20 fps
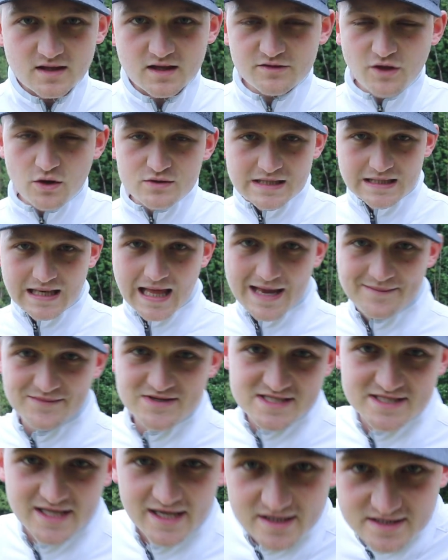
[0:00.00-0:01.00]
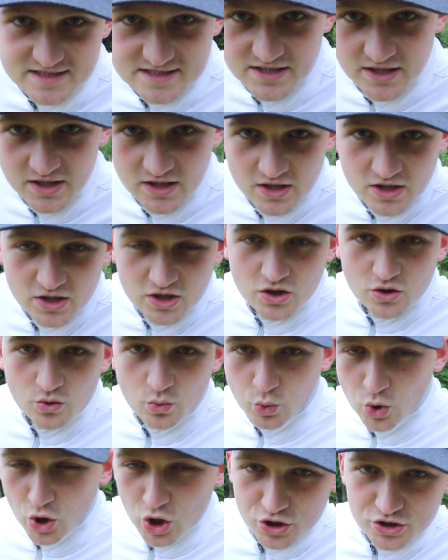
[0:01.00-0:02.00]
Those alignment sticks
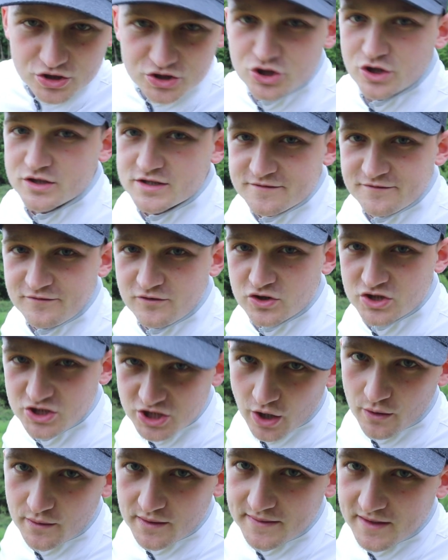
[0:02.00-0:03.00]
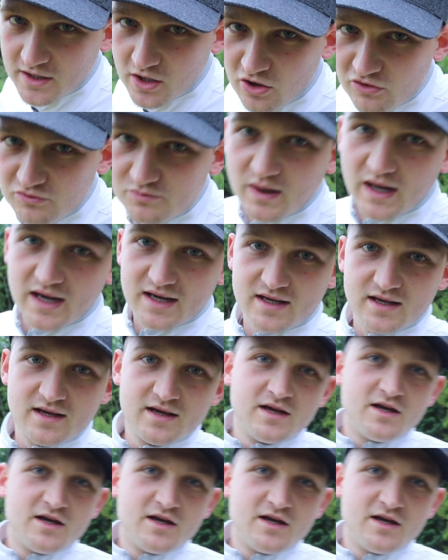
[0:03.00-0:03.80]
weren't just for show in the golf bag,